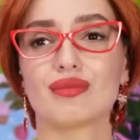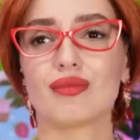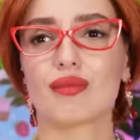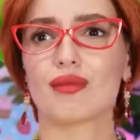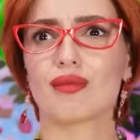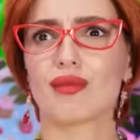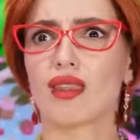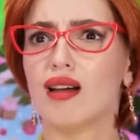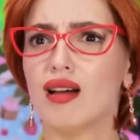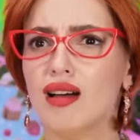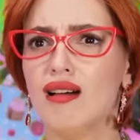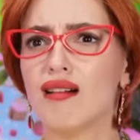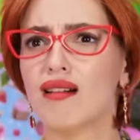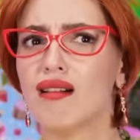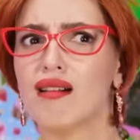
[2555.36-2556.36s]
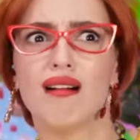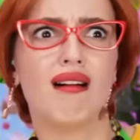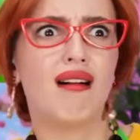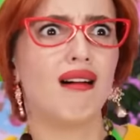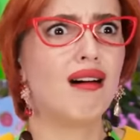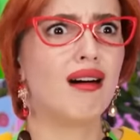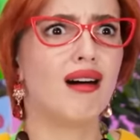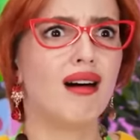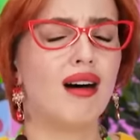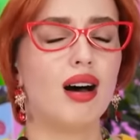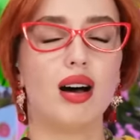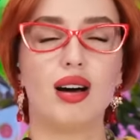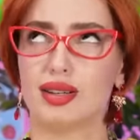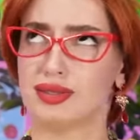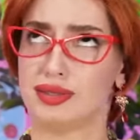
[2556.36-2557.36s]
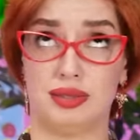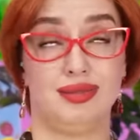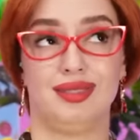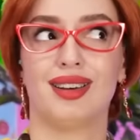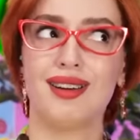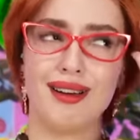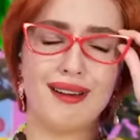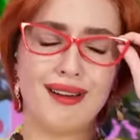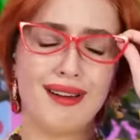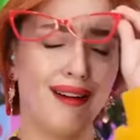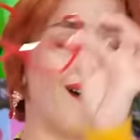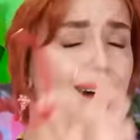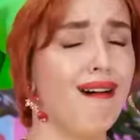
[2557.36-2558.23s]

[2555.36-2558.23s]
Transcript: scores. Excuse me? Are you